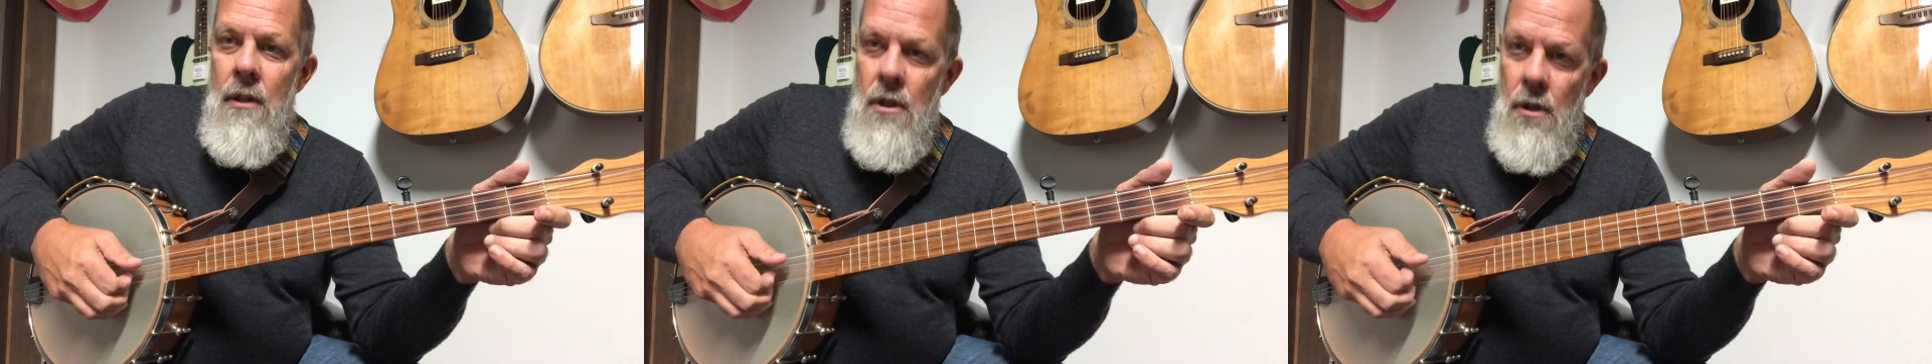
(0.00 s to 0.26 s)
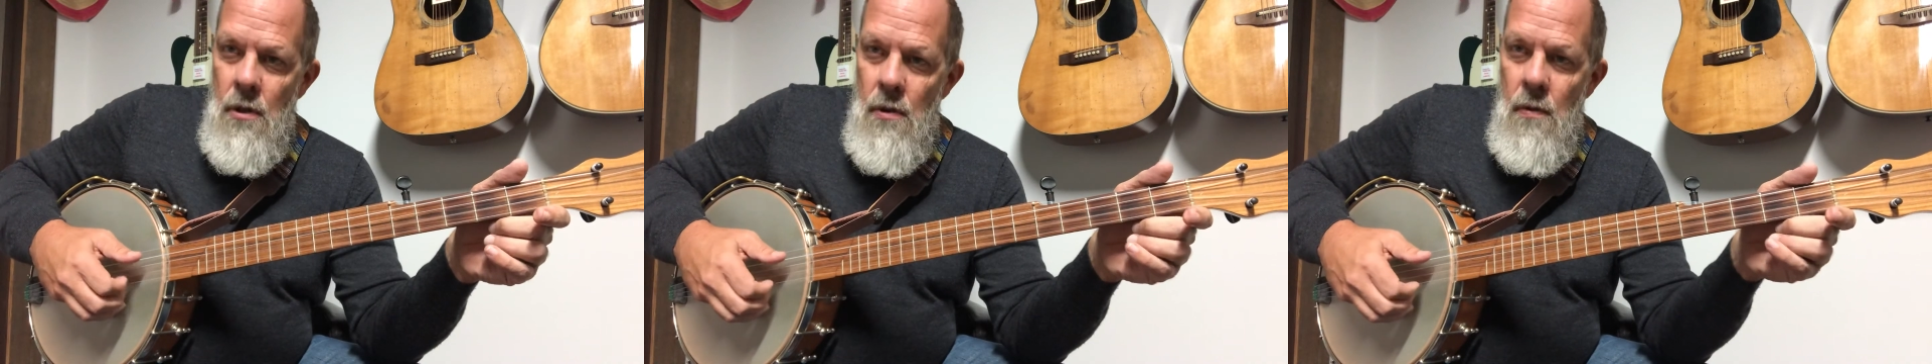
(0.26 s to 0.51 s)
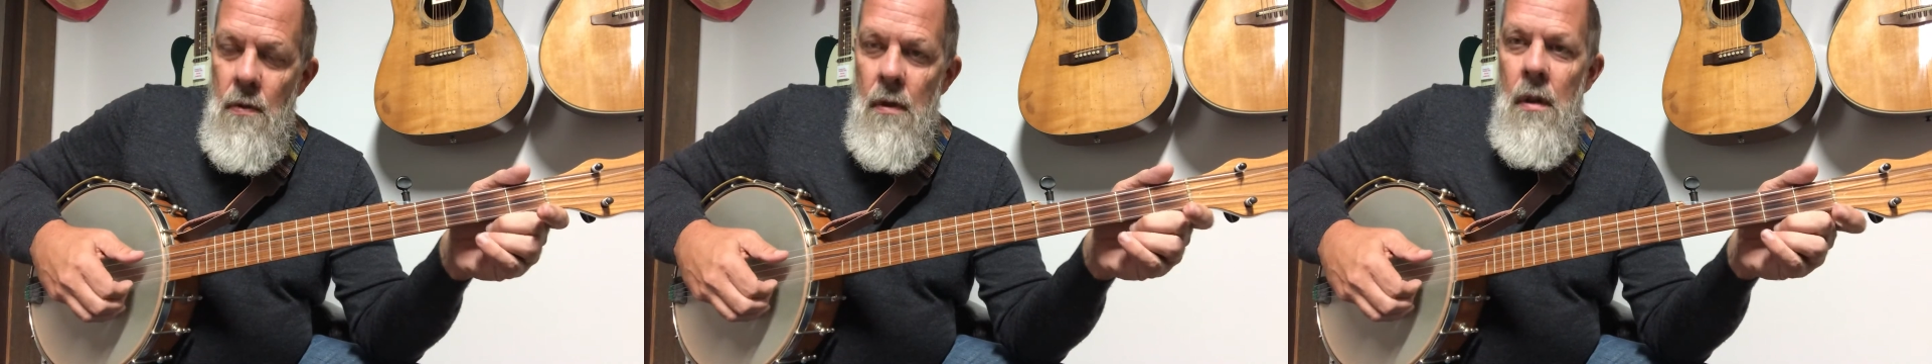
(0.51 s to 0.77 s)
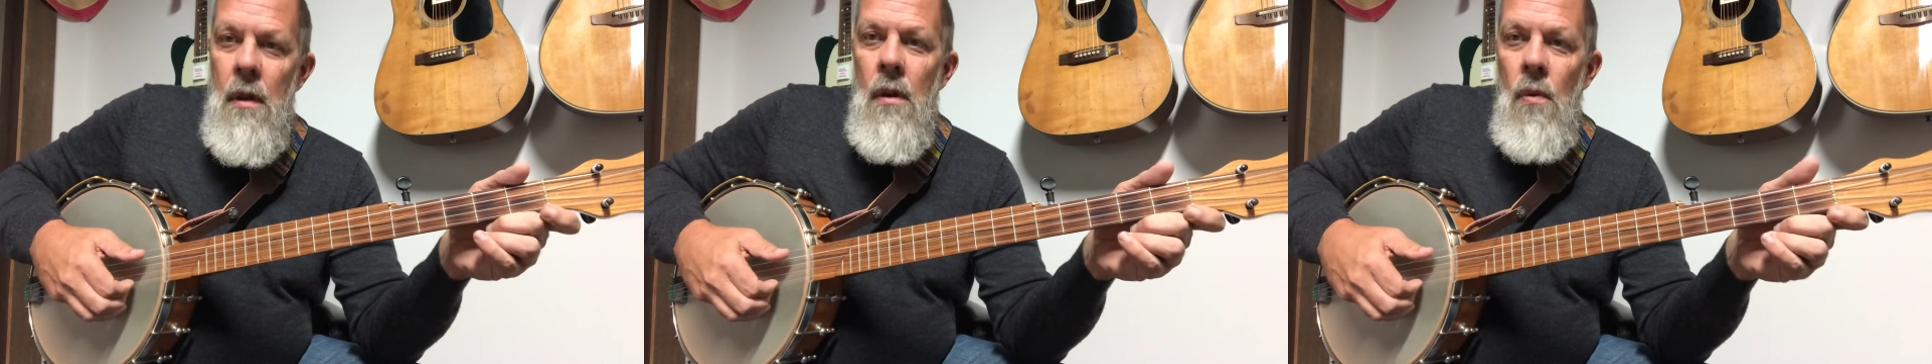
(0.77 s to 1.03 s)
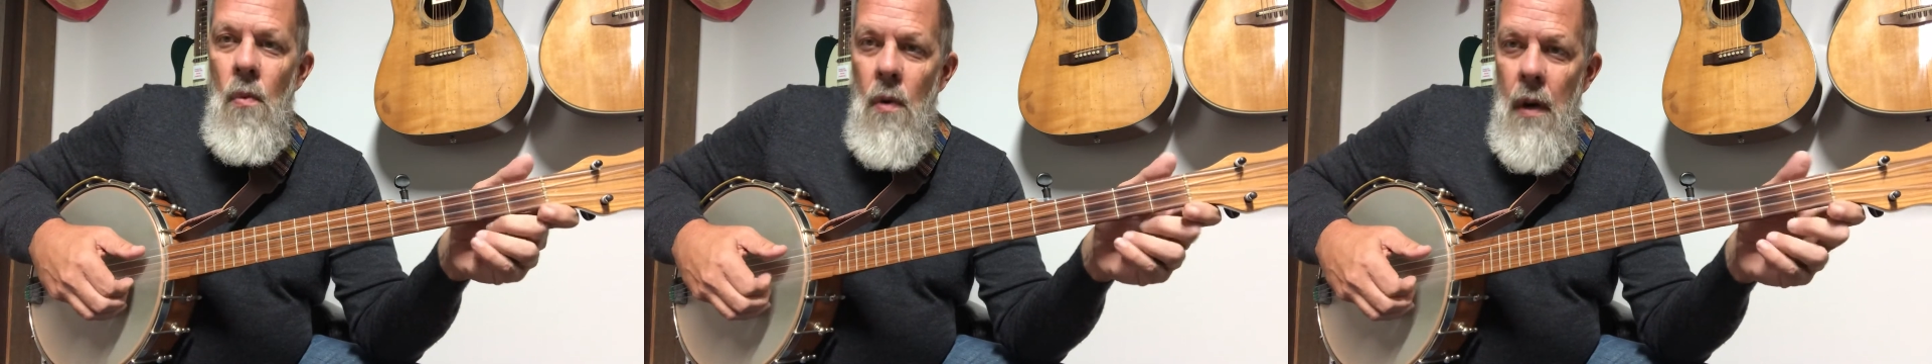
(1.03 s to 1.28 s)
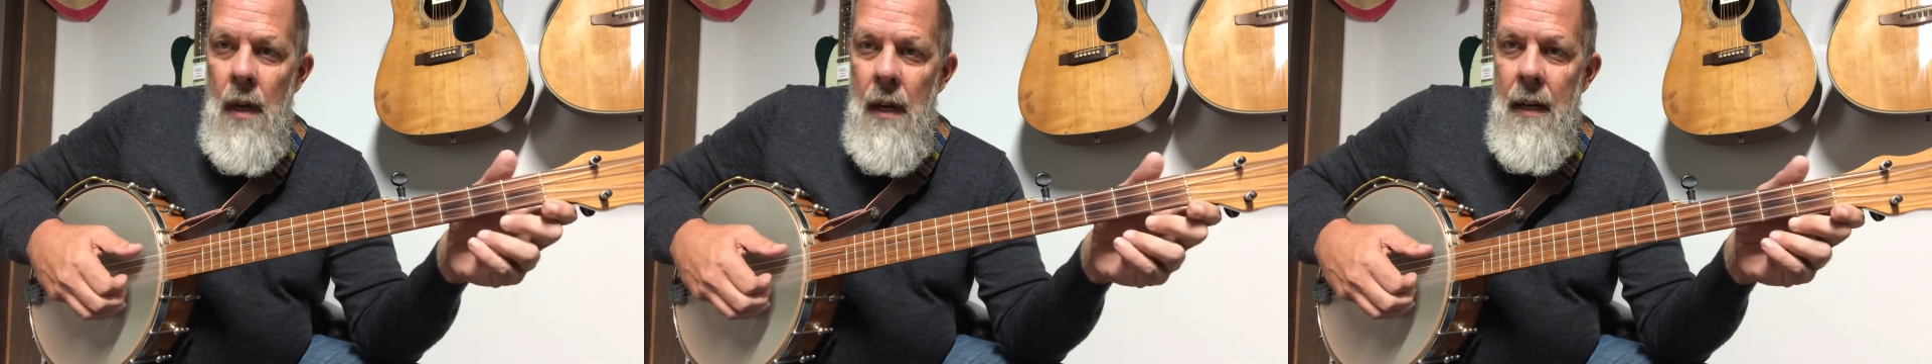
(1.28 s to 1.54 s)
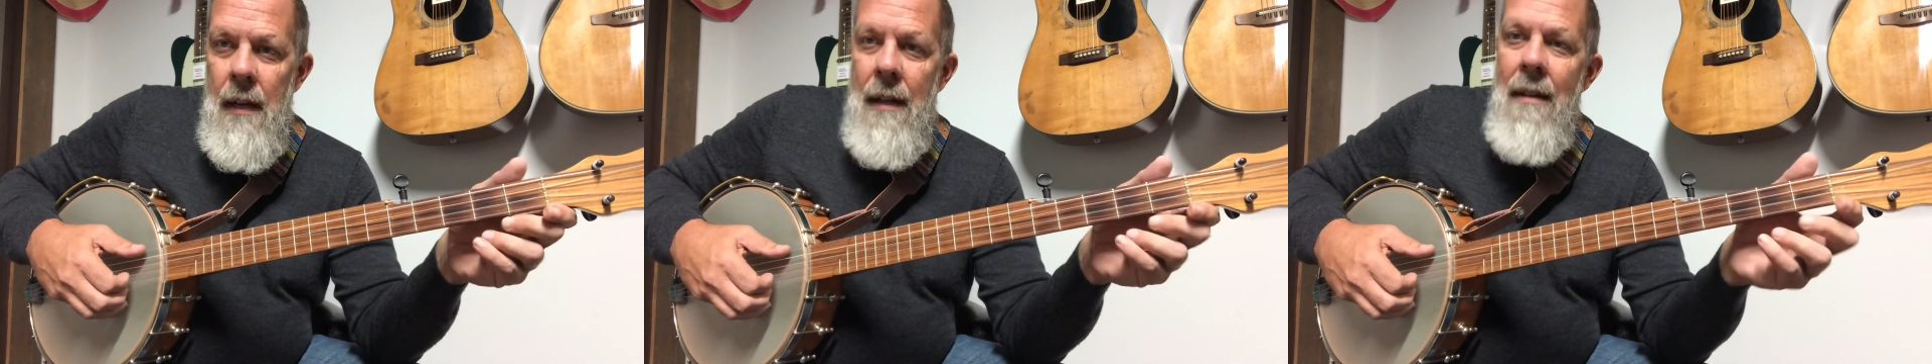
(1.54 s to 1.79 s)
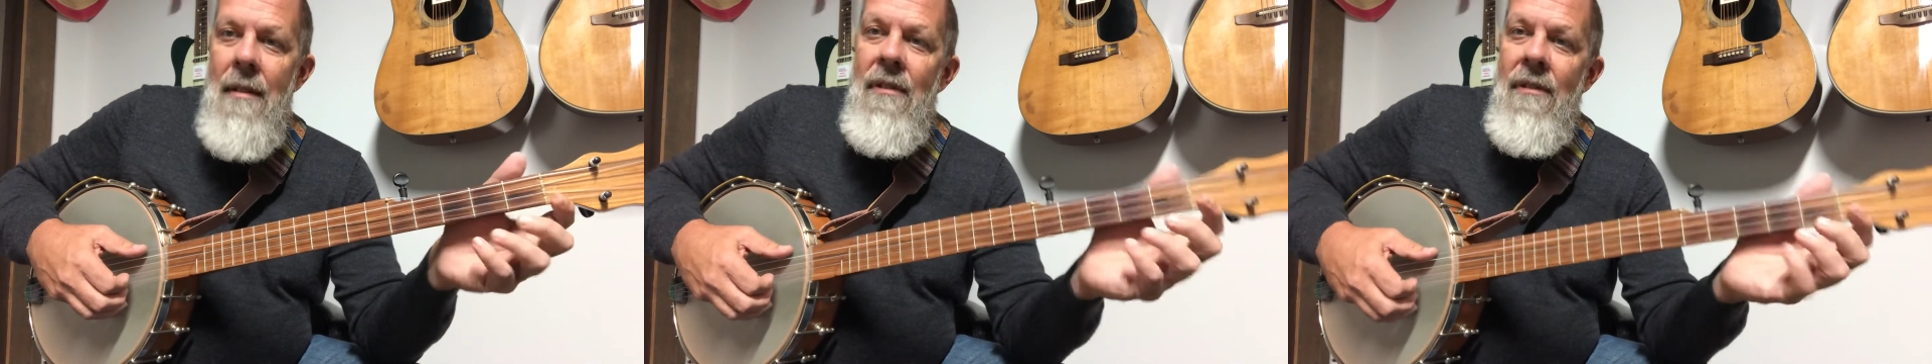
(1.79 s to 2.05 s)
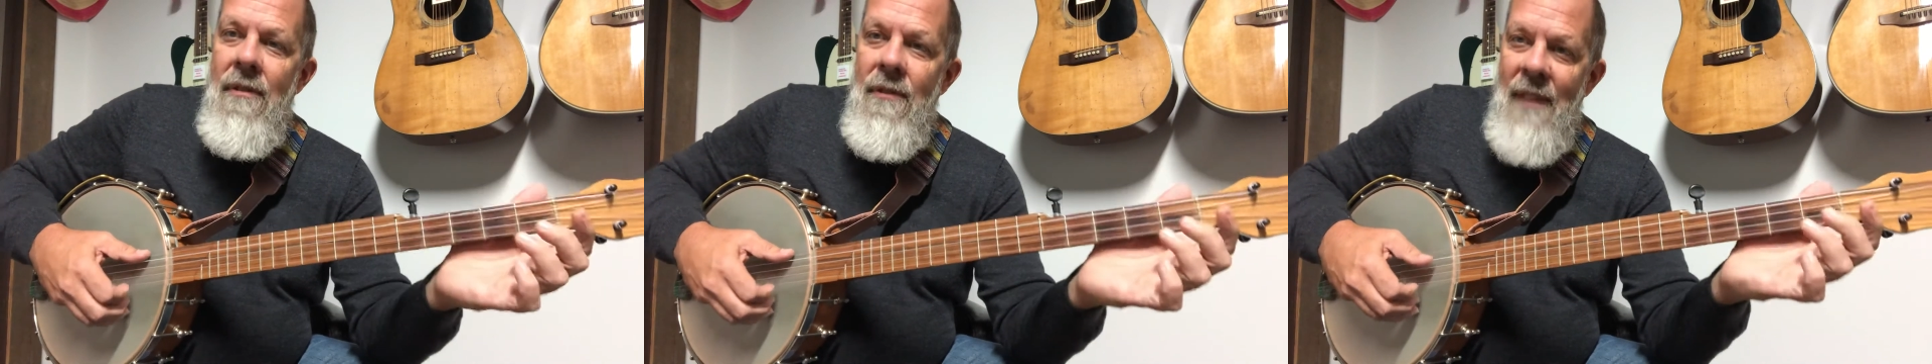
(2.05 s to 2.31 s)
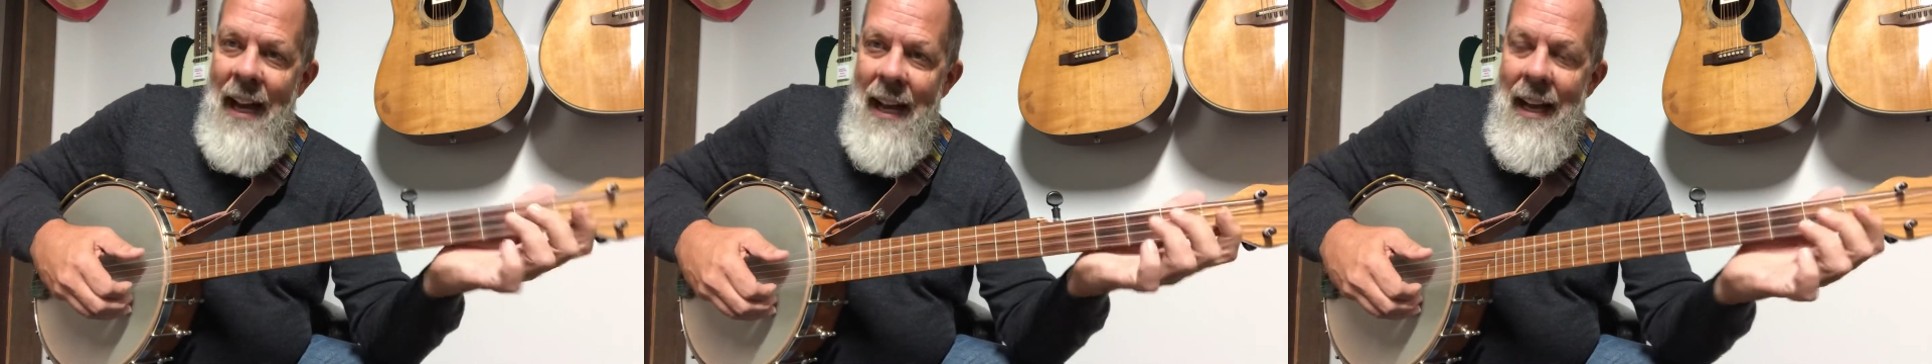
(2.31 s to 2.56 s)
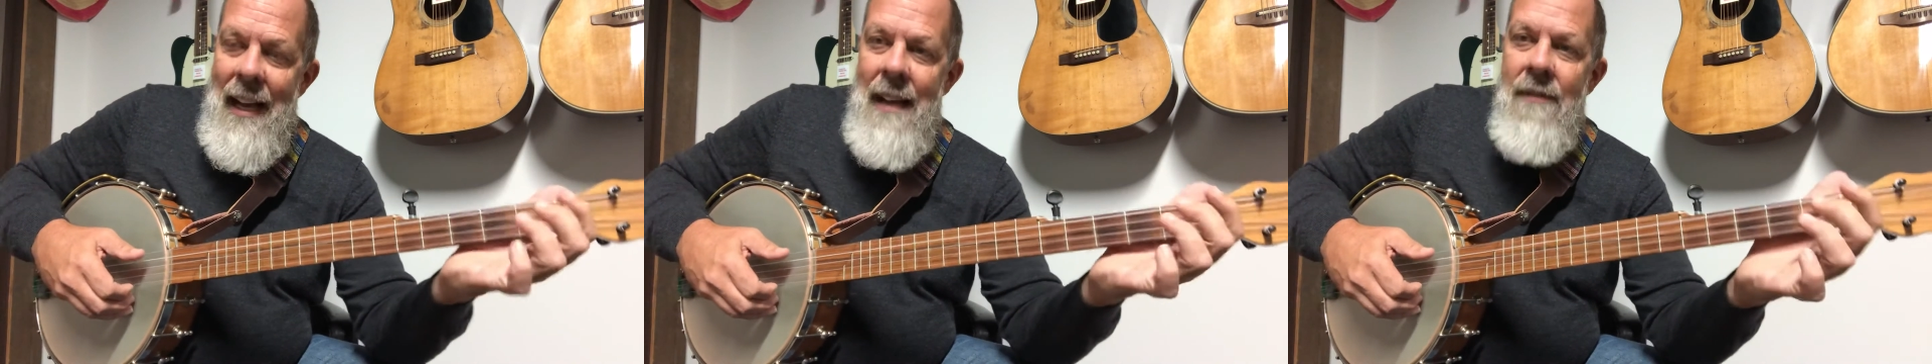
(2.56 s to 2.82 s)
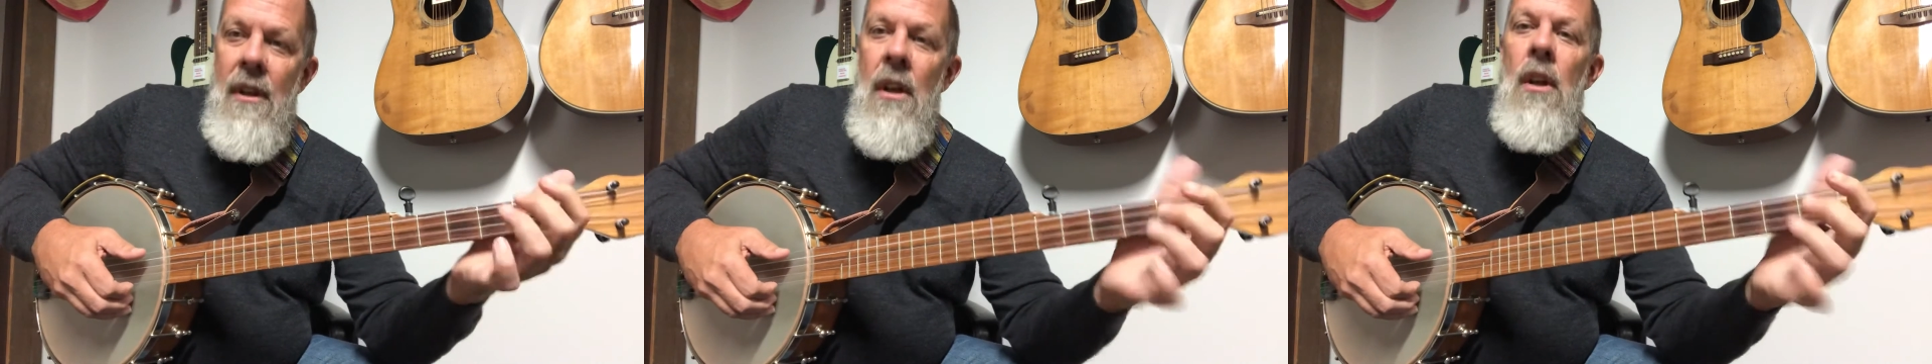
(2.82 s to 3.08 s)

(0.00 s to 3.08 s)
2, 1, 5,